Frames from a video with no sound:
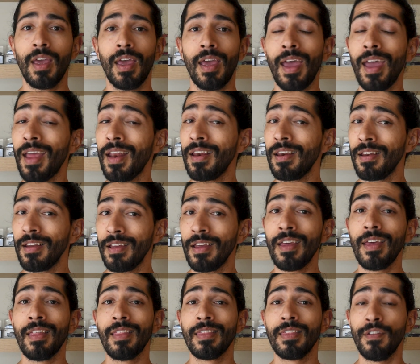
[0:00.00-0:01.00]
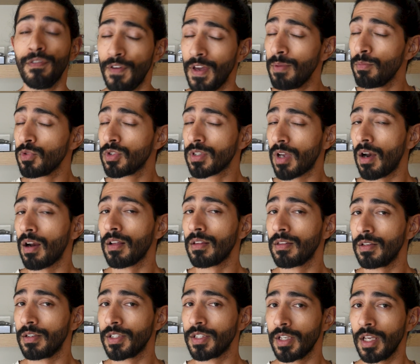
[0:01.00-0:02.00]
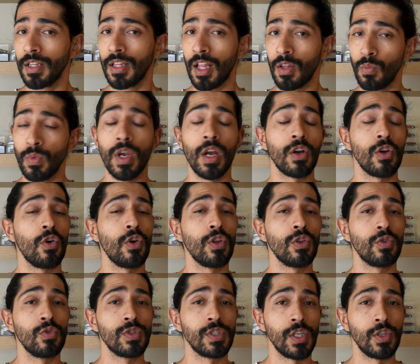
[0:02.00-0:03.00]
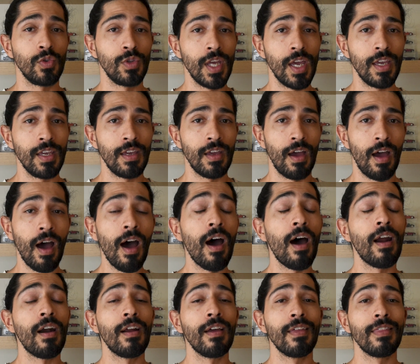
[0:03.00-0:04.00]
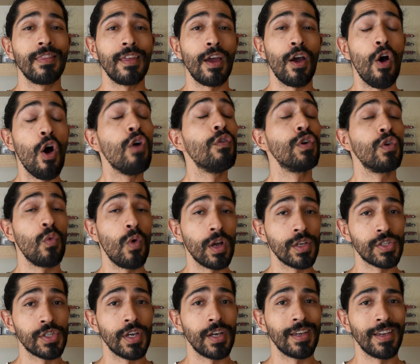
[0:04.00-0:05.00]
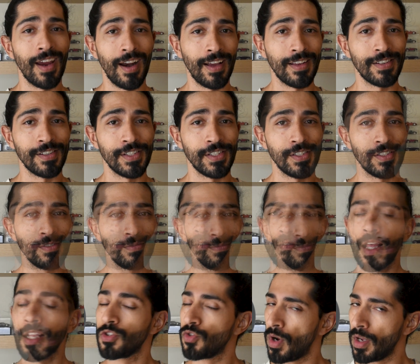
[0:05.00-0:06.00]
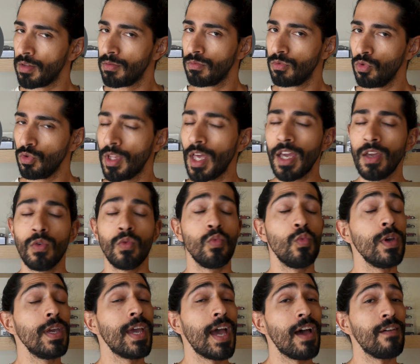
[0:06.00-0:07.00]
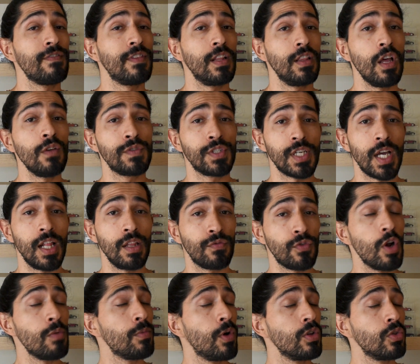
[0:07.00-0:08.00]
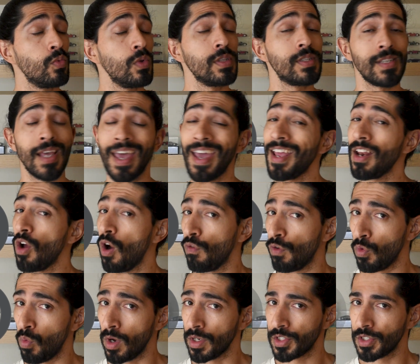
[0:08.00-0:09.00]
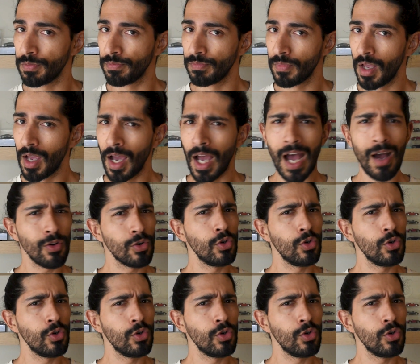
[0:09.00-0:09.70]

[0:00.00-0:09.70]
And the famous characters that we are going to see today are the Overwatch characters. That's right, today we have the love child from Hot Wheels and Overwatch. How